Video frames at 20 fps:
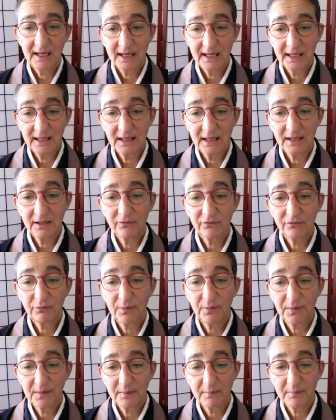He lived
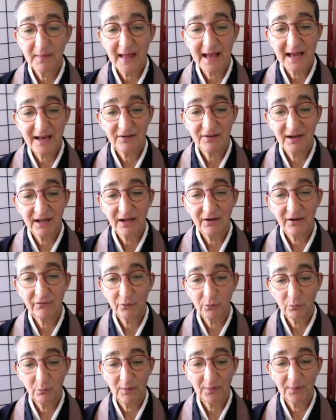with them that day
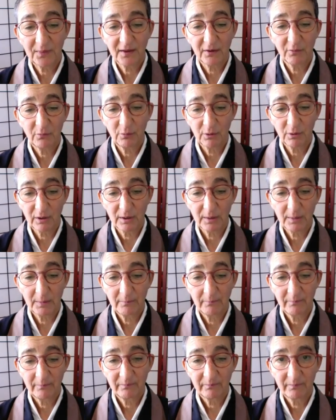for what they were.
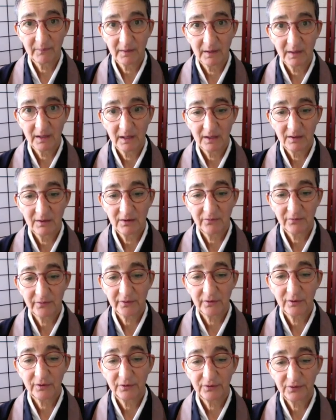
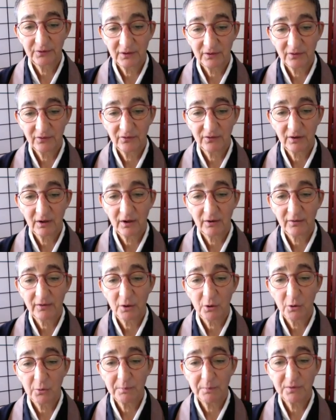Difficulties are the
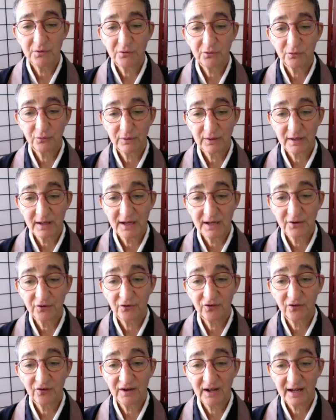open door to
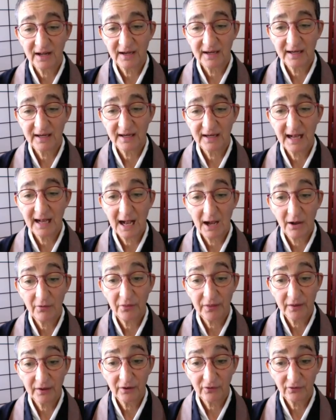understanding how
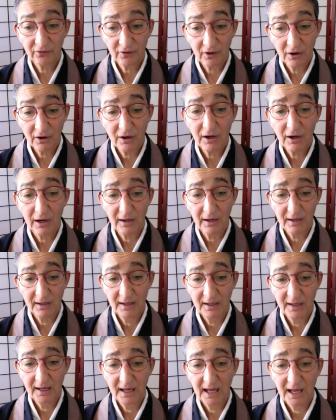things are
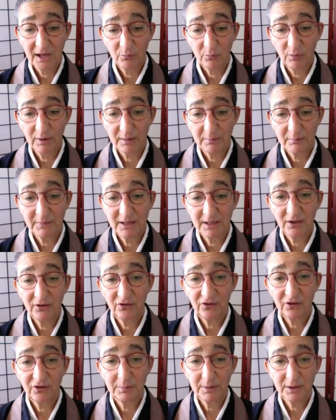and what it
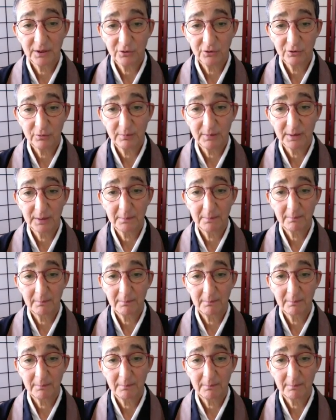means to be human.